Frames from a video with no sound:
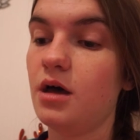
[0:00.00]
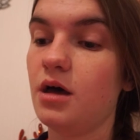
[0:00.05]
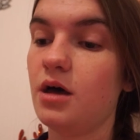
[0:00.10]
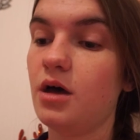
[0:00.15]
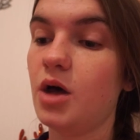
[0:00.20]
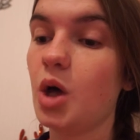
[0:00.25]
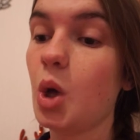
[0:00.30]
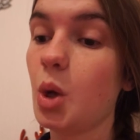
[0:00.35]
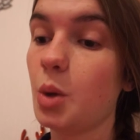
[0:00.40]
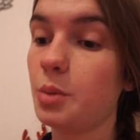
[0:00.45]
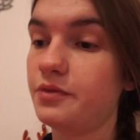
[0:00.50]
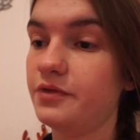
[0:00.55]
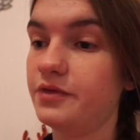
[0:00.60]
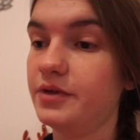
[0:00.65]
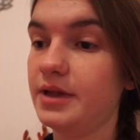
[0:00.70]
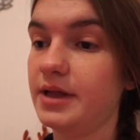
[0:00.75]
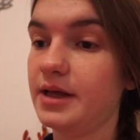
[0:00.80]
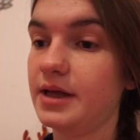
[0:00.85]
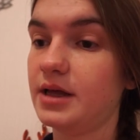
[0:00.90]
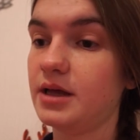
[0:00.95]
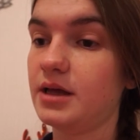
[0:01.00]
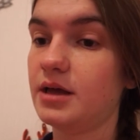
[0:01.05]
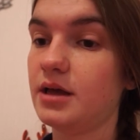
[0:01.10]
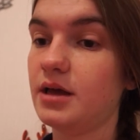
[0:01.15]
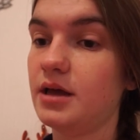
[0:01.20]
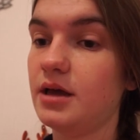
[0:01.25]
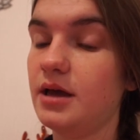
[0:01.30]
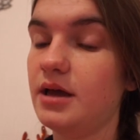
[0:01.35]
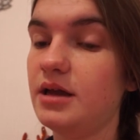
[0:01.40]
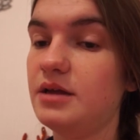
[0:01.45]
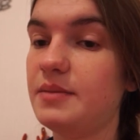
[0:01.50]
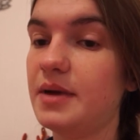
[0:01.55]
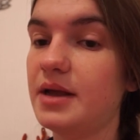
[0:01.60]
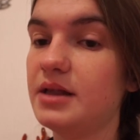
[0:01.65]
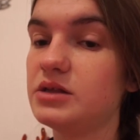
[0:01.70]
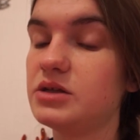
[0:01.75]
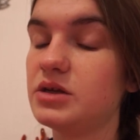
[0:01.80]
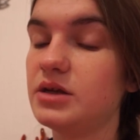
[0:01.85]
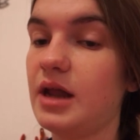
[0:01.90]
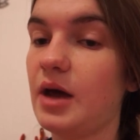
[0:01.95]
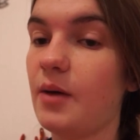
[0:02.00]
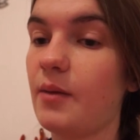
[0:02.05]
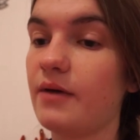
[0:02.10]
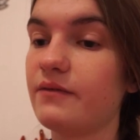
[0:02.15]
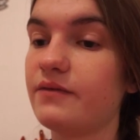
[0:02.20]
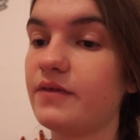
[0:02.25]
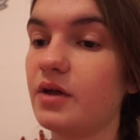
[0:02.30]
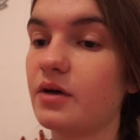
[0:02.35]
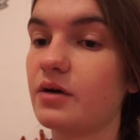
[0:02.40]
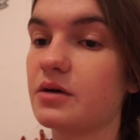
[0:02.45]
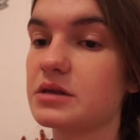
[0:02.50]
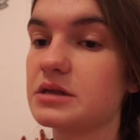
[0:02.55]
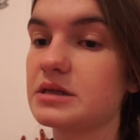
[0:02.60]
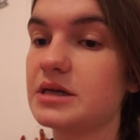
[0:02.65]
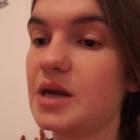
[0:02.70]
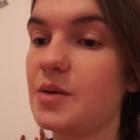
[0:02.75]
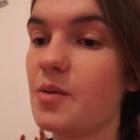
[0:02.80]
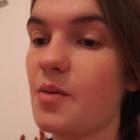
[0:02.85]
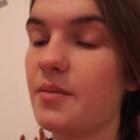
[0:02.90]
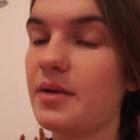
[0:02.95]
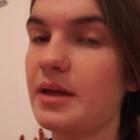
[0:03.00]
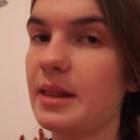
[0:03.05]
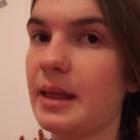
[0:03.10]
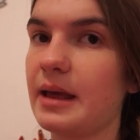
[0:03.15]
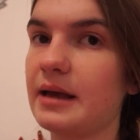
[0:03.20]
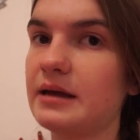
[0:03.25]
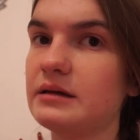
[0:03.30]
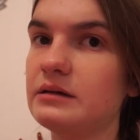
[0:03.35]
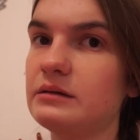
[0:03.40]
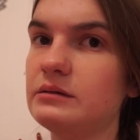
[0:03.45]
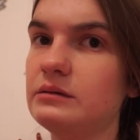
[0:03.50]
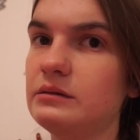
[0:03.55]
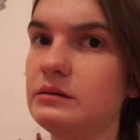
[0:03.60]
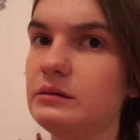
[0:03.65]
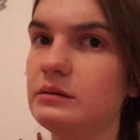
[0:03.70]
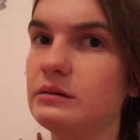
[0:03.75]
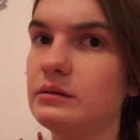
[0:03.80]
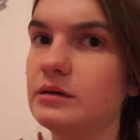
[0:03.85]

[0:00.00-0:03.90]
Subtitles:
Hopefully. It depends on how I feel, because today I'm a bit like, ooh.